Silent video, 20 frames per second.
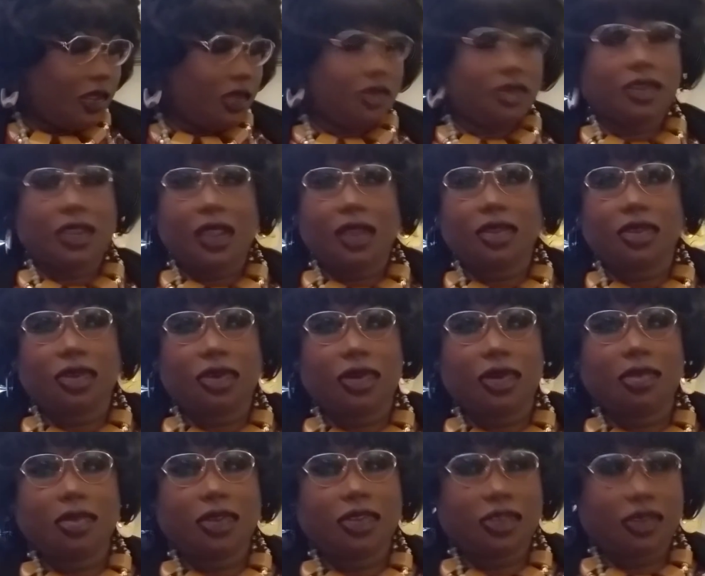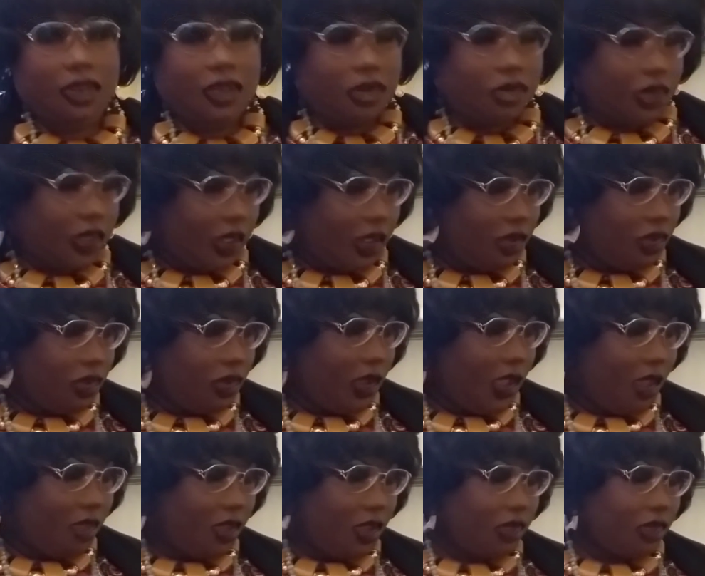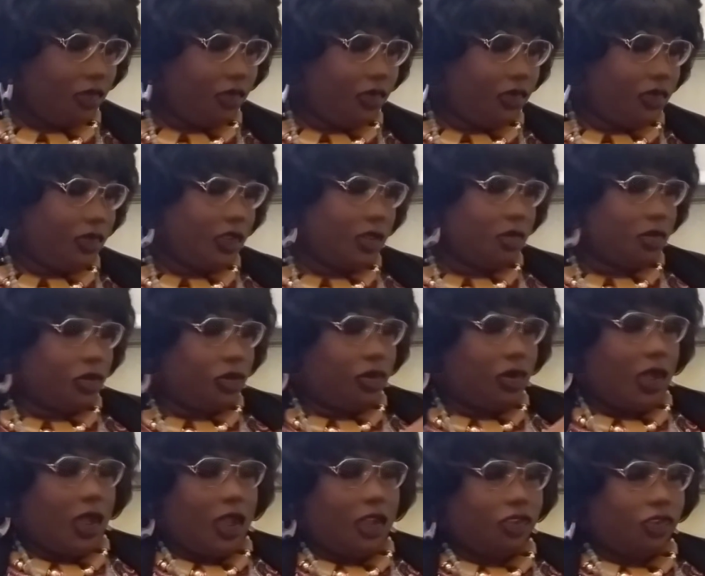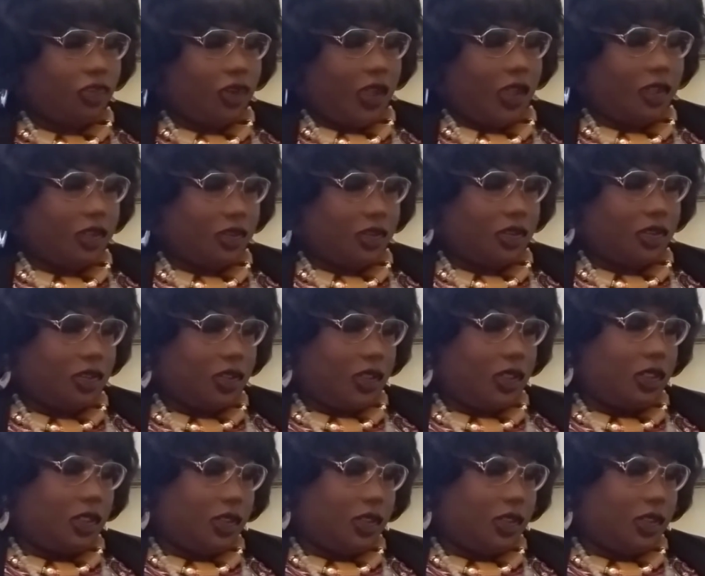it's not going much of anywhere. And you'll have that smooth contrast.